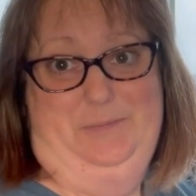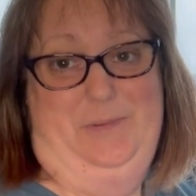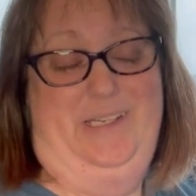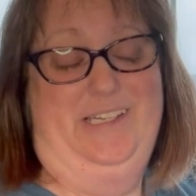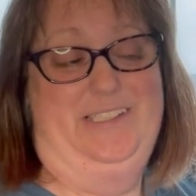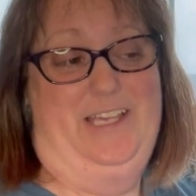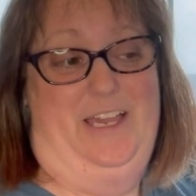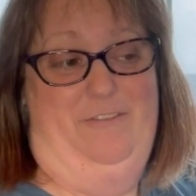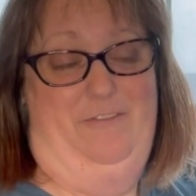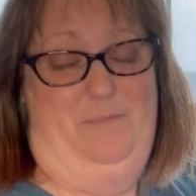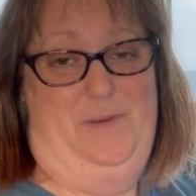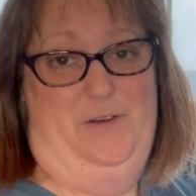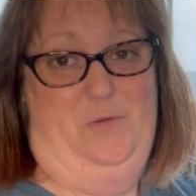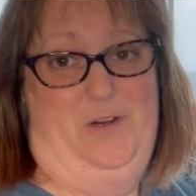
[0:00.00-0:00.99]
because
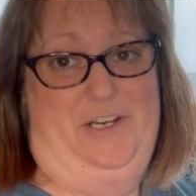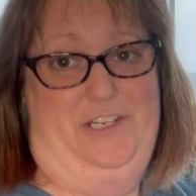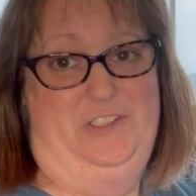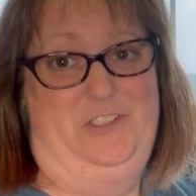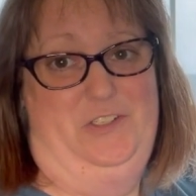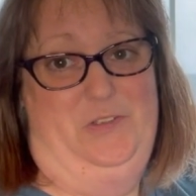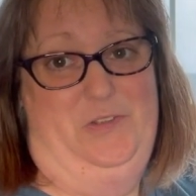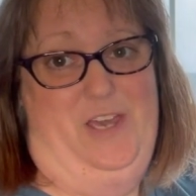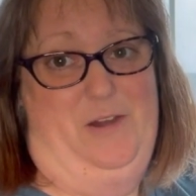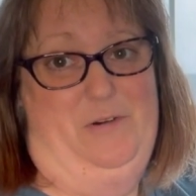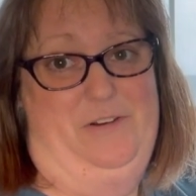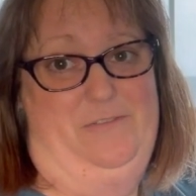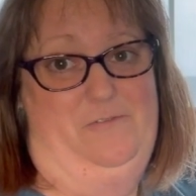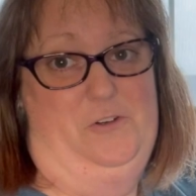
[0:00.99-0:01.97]
I've been wanting to do that
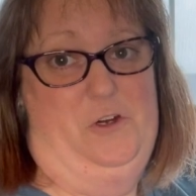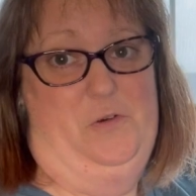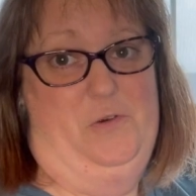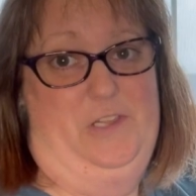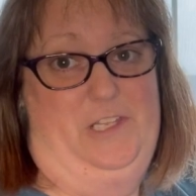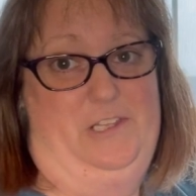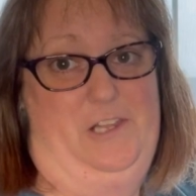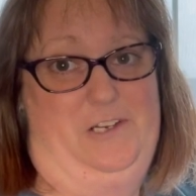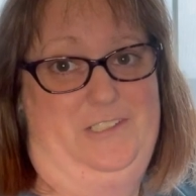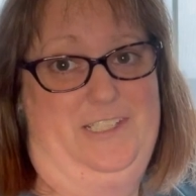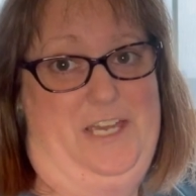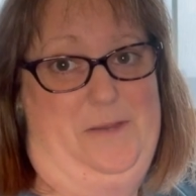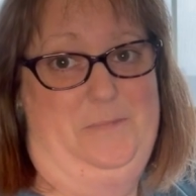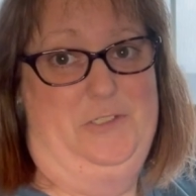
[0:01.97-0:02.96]
one for a really long time